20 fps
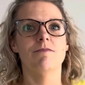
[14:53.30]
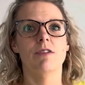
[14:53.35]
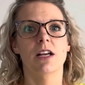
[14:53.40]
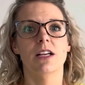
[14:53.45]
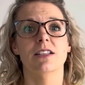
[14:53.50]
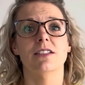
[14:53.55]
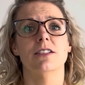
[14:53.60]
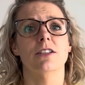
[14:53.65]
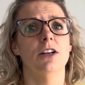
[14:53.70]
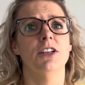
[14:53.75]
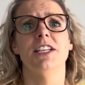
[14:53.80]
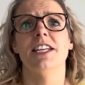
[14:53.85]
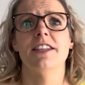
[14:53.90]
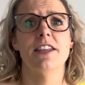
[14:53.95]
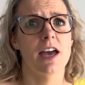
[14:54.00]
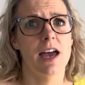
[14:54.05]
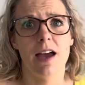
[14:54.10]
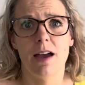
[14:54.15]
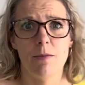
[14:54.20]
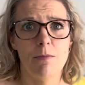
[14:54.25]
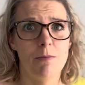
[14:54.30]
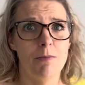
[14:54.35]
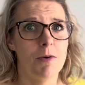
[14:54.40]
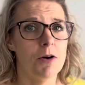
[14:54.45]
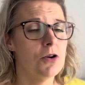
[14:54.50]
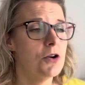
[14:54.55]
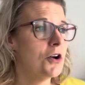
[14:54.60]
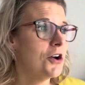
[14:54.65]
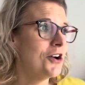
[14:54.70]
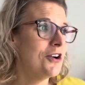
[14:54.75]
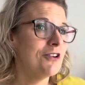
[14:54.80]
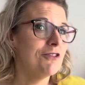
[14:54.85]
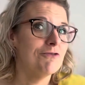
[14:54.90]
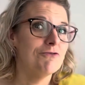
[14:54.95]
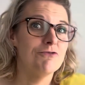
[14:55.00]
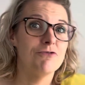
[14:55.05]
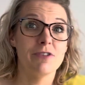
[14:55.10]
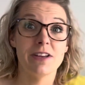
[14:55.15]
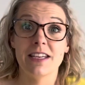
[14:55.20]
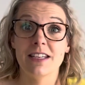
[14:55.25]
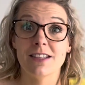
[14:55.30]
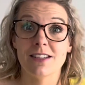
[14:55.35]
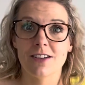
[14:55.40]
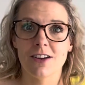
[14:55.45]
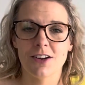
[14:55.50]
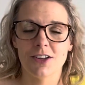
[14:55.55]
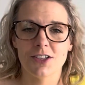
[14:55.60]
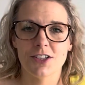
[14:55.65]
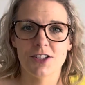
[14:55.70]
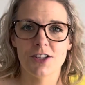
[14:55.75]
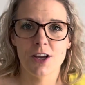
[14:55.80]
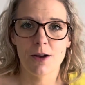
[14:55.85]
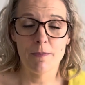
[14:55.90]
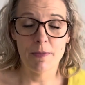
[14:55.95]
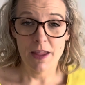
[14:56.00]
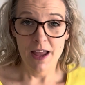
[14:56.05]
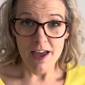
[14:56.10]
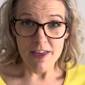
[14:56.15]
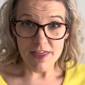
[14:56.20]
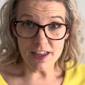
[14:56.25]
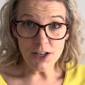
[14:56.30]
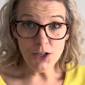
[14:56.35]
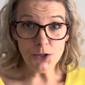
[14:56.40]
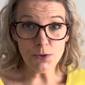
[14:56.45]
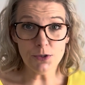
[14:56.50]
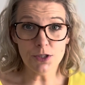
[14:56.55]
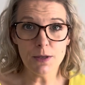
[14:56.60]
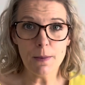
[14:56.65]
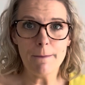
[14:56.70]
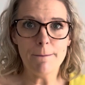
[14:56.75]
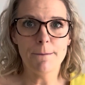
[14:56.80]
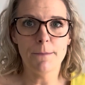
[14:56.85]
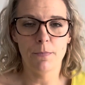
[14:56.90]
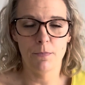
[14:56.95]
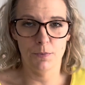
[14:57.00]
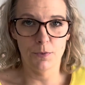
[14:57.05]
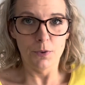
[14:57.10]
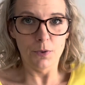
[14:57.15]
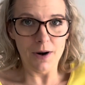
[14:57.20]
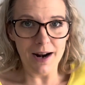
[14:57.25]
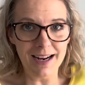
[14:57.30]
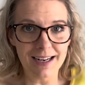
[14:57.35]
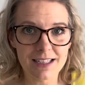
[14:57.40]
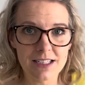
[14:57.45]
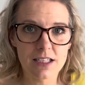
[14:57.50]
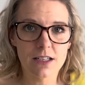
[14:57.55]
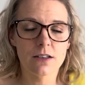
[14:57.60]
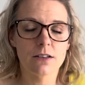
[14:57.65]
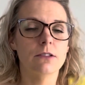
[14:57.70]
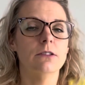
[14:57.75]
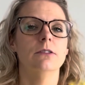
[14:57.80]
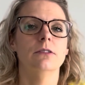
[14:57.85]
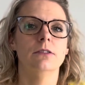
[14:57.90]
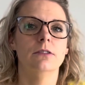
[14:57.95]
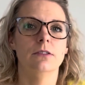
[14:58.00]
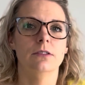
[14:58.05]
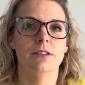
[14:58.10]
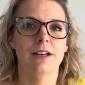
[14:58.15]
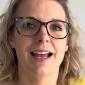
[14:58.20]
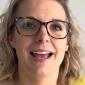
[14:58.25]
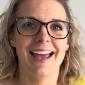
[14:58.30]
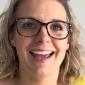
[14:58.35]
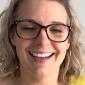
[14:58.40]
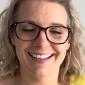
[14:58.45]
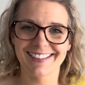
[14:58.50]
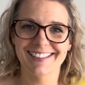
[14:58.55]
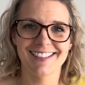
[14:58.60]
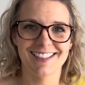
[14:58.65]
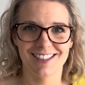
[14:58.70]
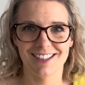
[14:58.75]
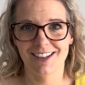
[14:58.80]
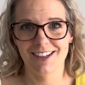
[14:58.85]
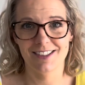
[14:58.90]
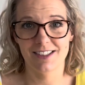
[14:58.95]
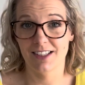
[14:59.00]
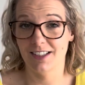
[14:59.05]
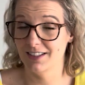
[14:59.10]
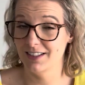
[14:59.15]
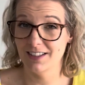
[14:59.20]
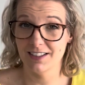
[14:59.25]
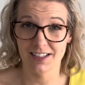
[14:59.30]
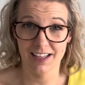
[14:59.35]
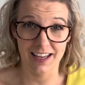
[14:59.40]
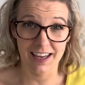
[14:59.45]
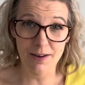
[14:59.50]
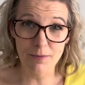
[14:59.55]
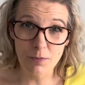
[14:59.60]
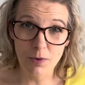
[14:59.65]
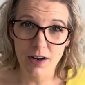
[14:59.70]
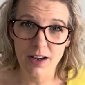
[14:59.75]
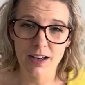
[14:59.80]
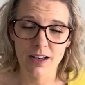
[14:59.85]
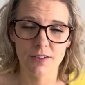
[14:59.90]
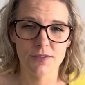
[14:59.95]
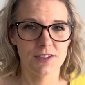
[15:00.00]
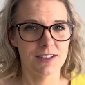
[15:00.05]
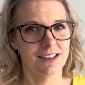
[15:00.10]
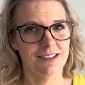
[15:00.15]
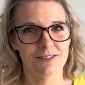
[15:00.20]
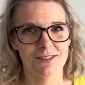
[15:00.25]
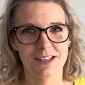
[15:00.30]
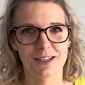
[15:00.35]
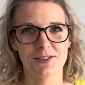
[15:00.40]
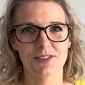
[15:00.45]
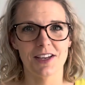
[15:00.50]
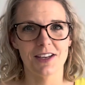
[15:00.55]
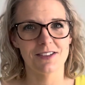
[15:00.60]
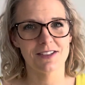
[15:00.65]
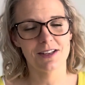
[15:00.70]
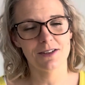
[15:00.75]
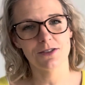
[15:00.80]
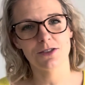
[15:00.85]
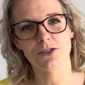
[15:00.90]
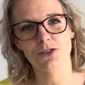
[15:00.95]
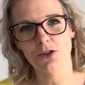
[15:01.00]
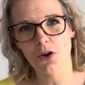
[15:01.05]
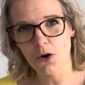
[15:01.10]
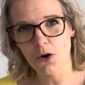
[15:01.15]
study them, research them, then do some practical exercises. That's again why I love Stanislavski, because there's so